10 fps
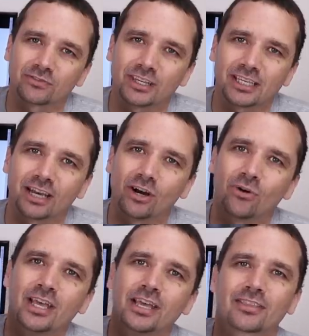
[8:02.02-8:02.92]
this
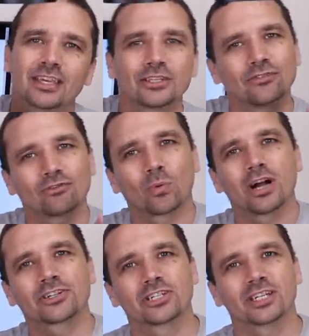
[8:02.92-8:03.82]
video. Thank you for
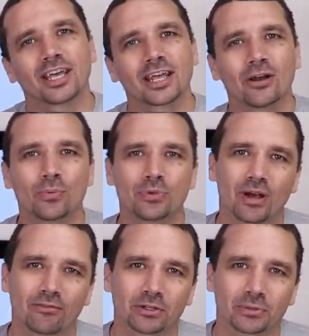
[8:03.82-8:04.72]
watching, and I hope you
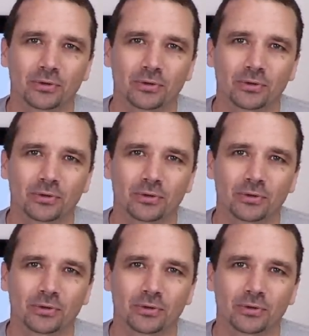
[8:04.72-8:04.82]
have a good